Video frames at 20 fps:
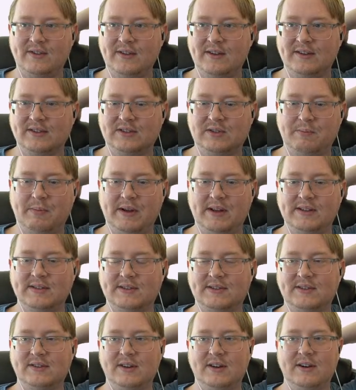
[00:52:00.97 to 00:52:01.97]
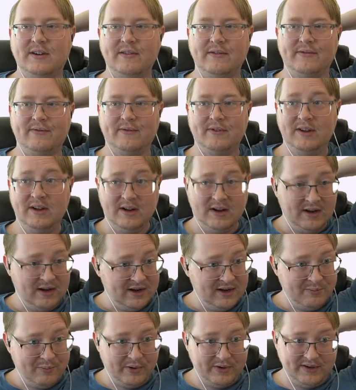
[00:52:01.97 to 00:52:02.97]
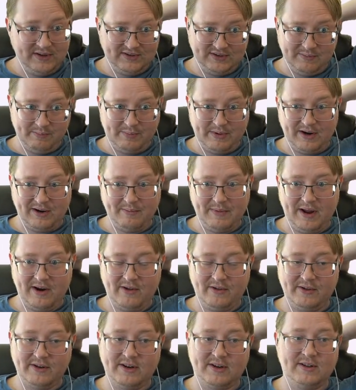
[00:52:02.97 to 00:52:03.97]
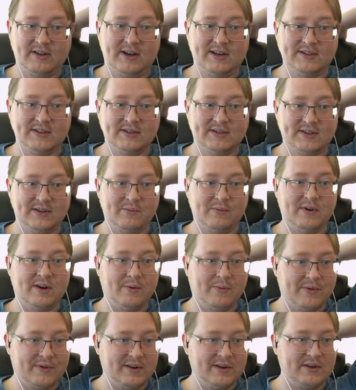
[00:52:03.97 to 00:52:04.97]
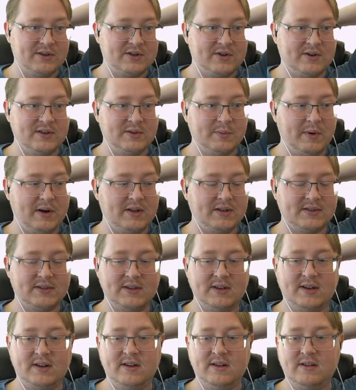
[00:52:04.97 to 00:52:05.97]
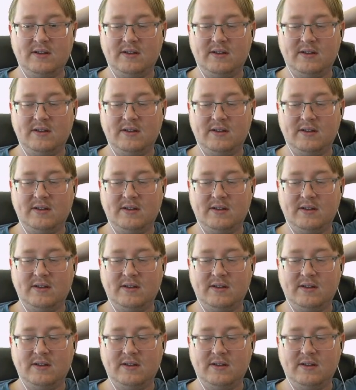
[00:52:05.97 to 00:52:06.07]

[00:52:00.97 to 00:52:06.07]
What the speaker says: expense of putting some bare metal in a closet somewhere with an insurance policy on it.